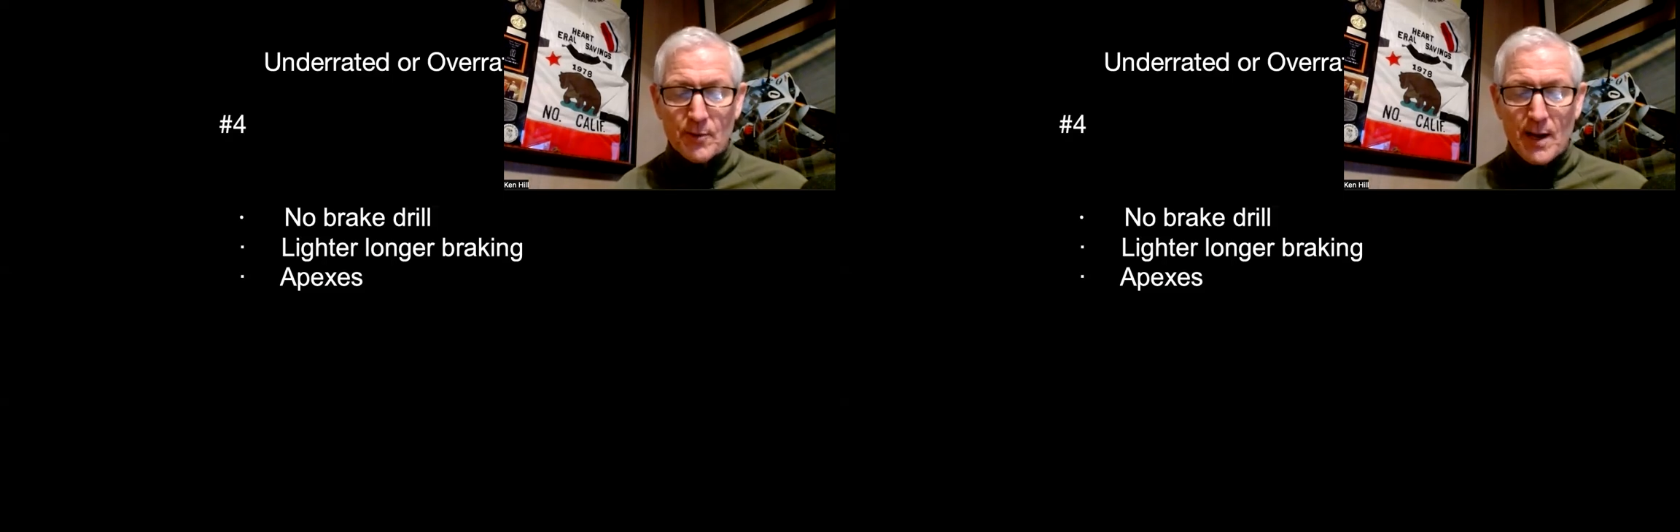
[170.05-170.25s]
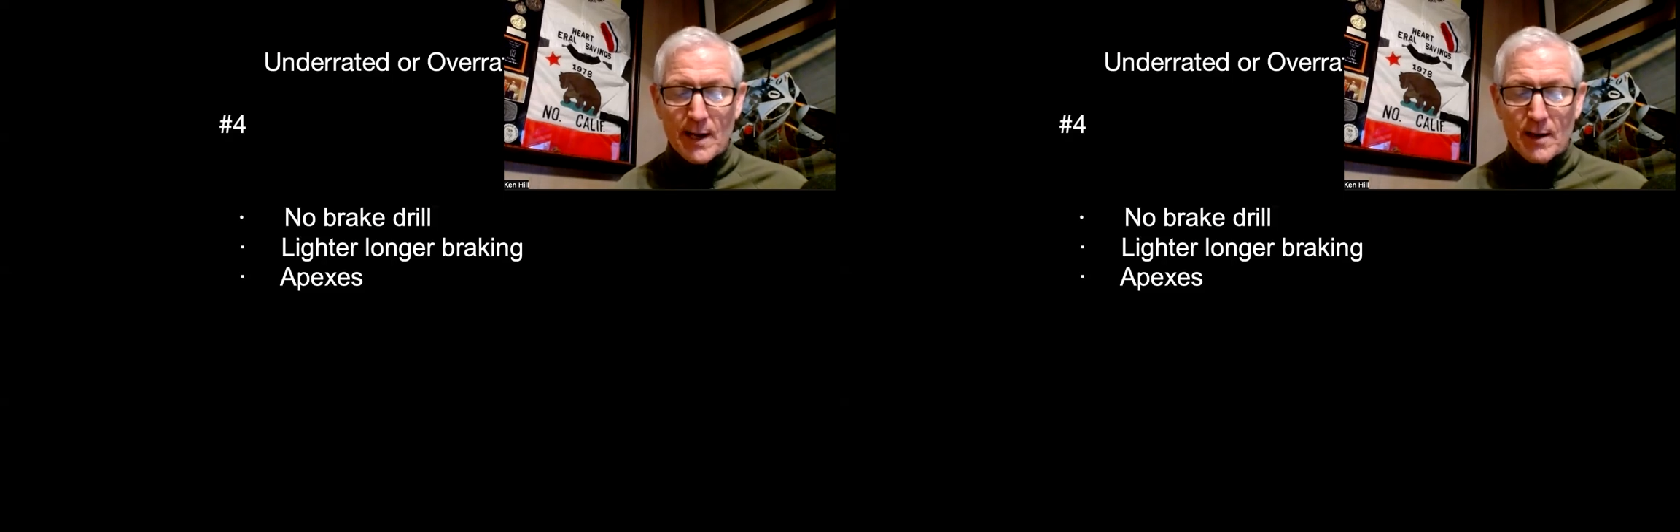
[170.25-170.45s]

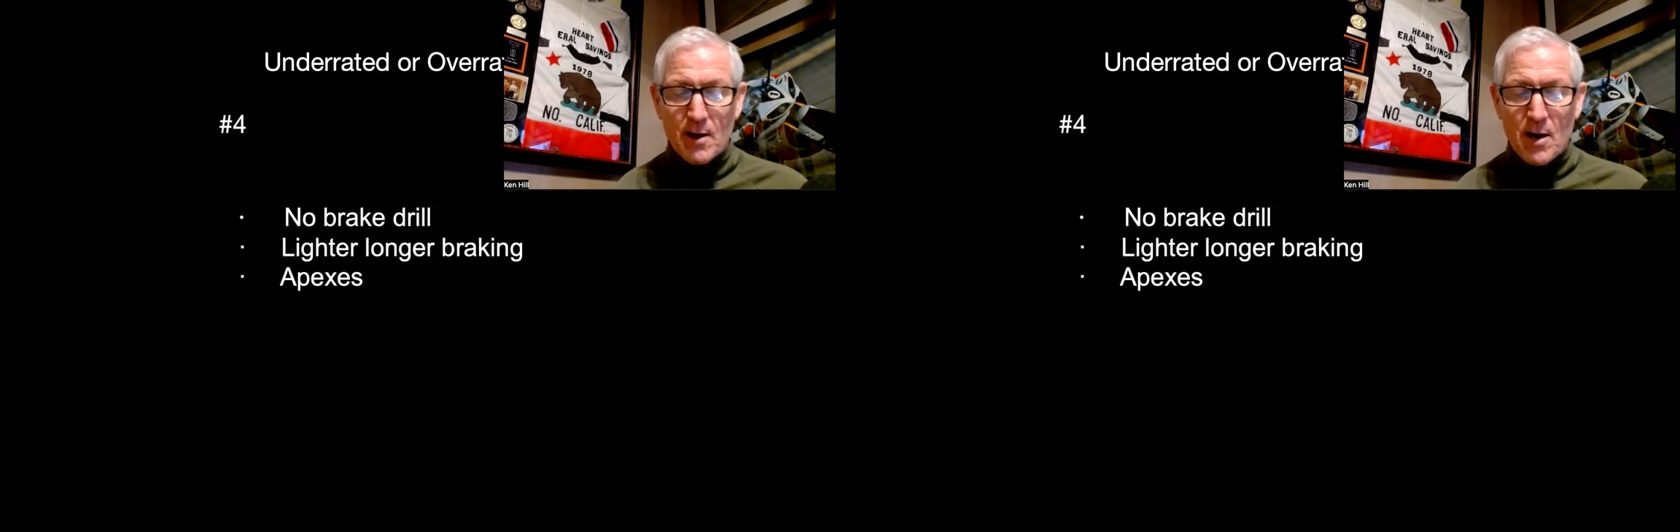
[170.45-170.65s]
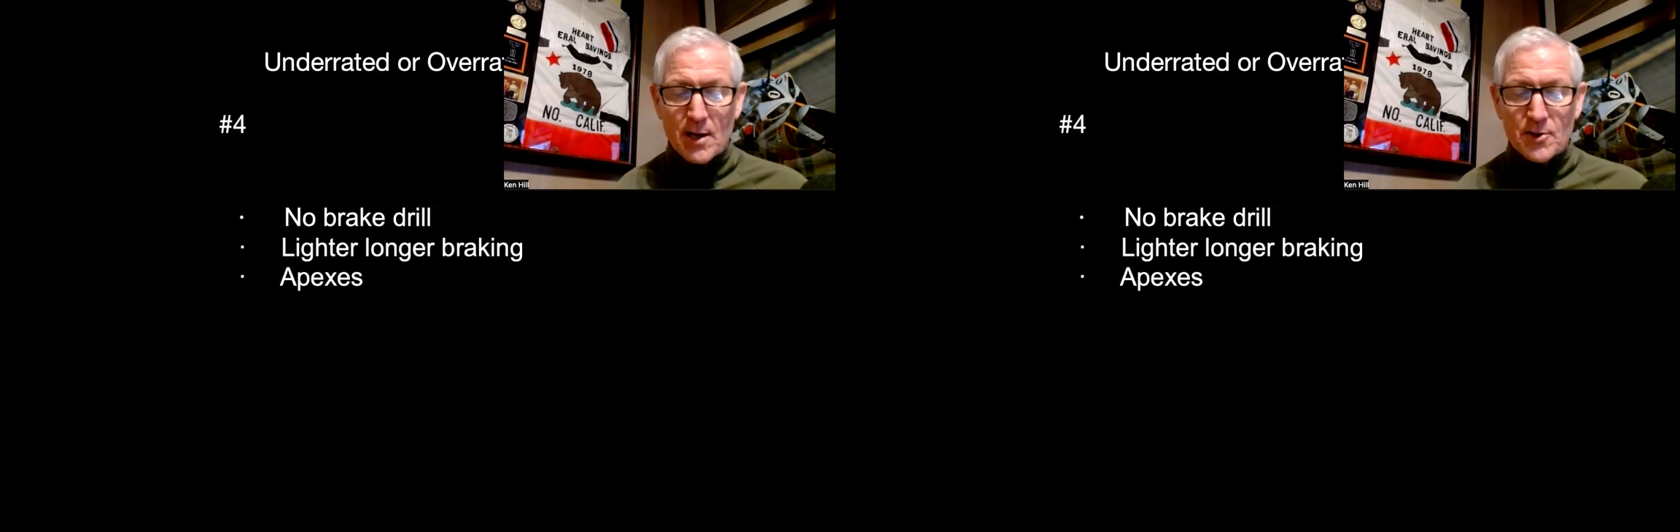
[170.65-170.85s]
relying
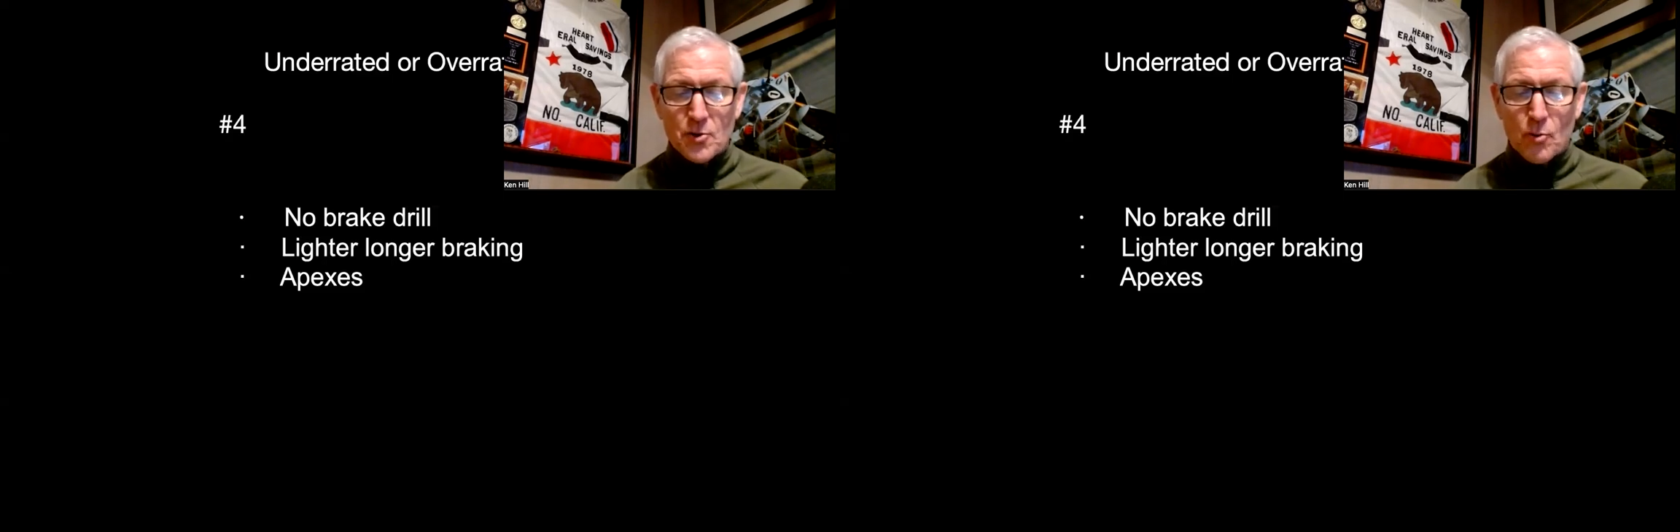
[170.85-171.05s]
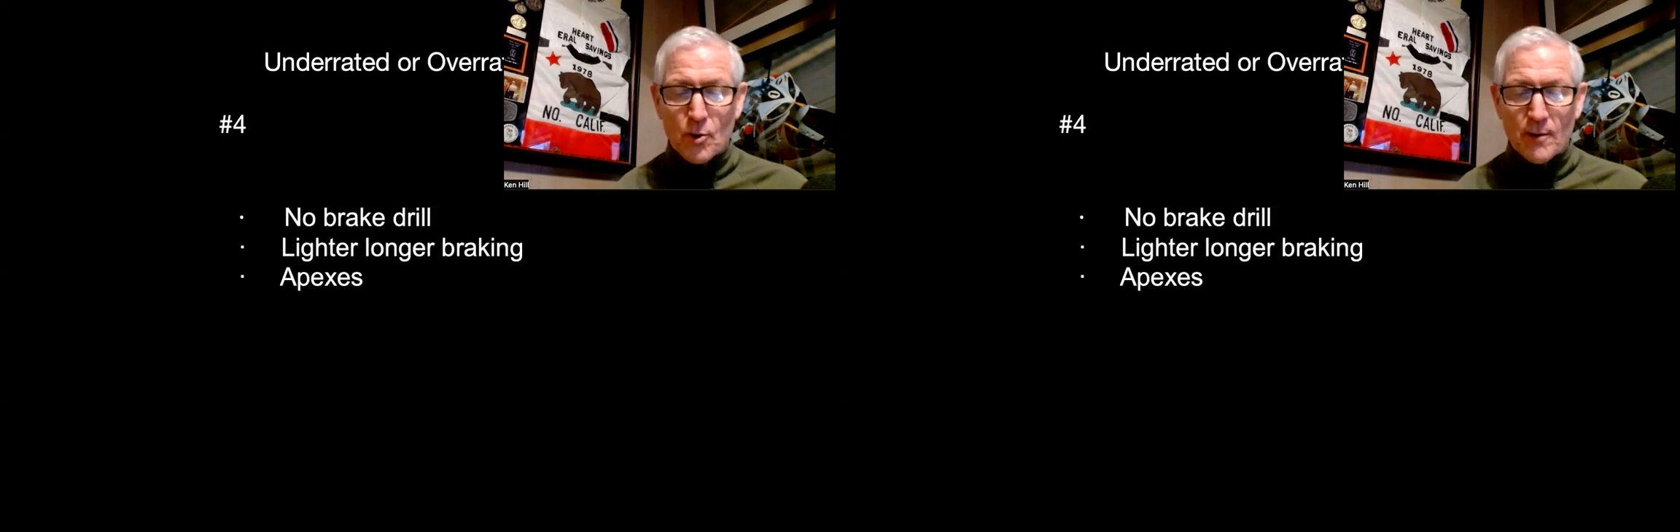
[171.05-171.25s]
on
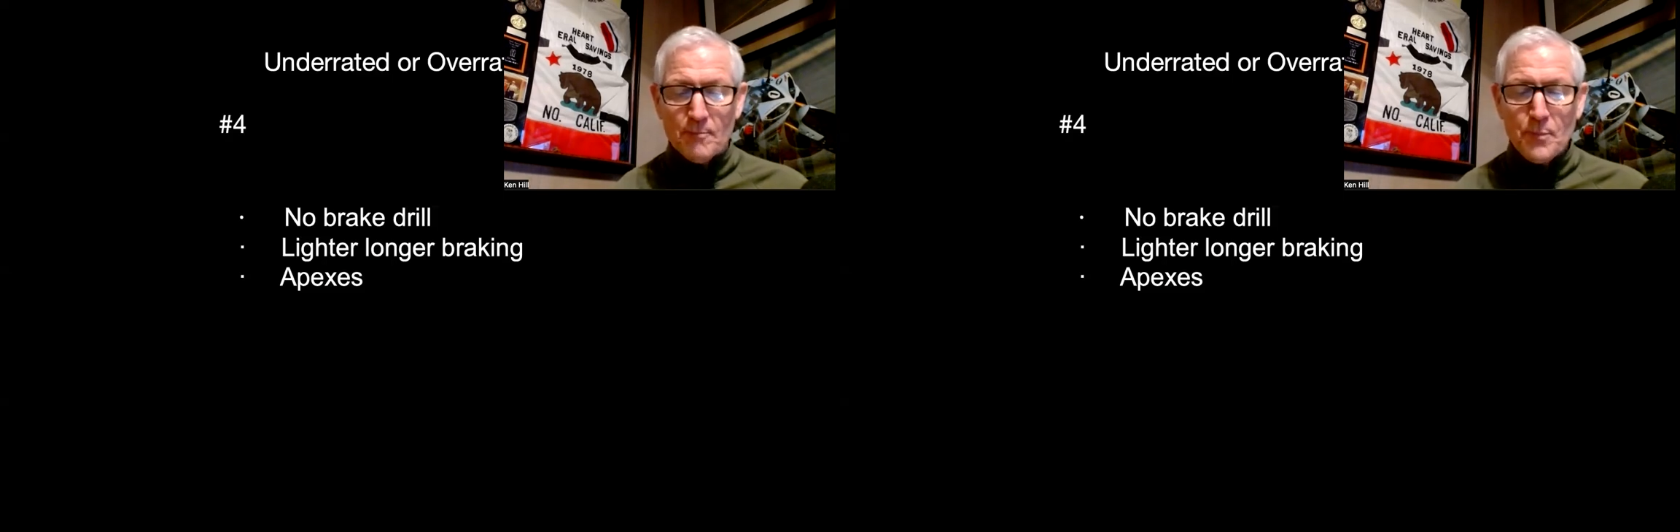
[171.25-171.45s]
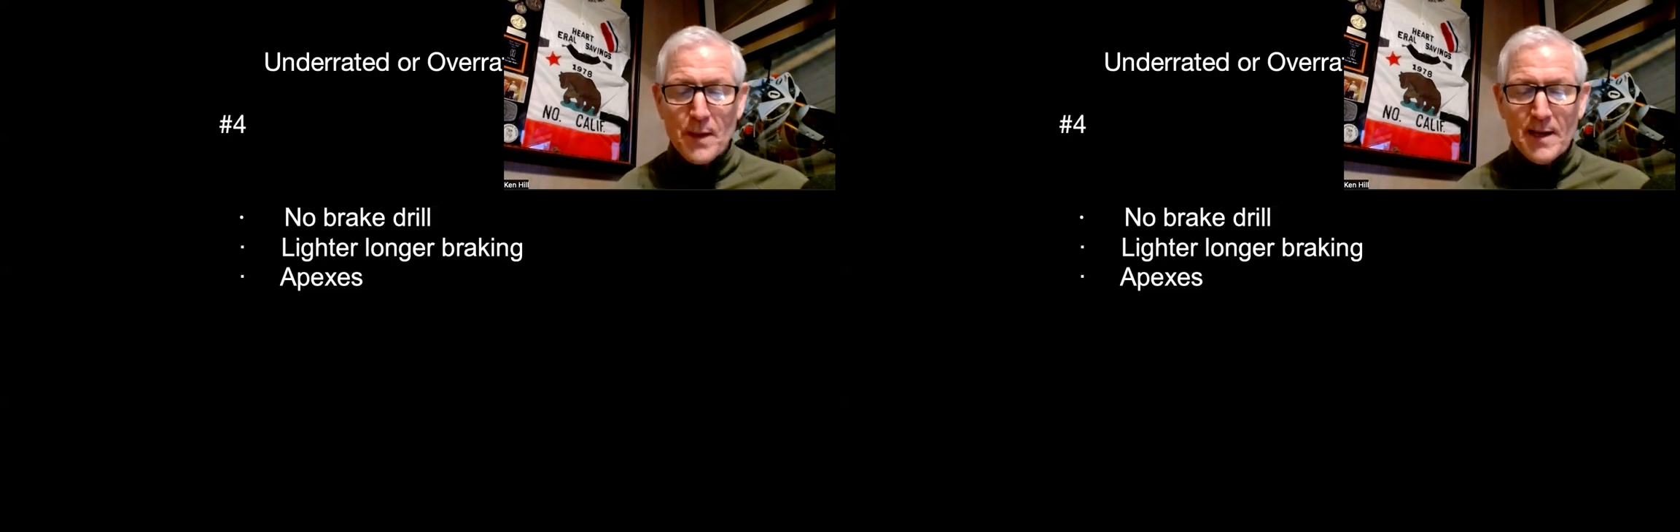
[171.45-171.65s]
your